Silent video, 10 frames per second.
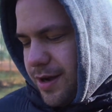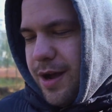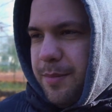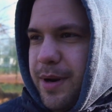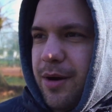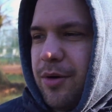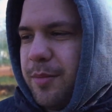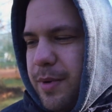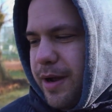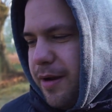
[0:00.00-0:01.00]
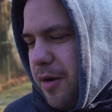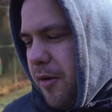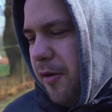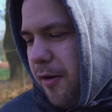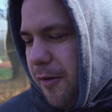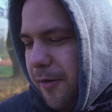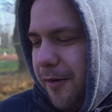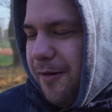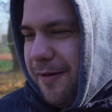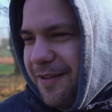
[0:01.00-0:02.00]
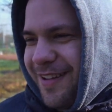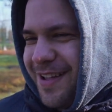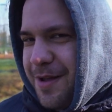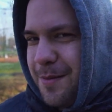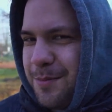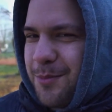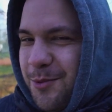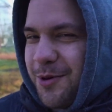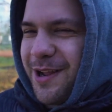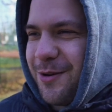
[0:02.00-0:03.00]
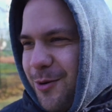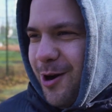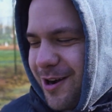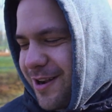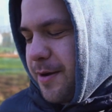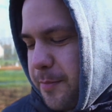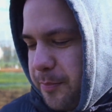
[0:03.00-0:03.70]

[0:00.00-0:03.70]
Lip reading: I'm now on my morning walk.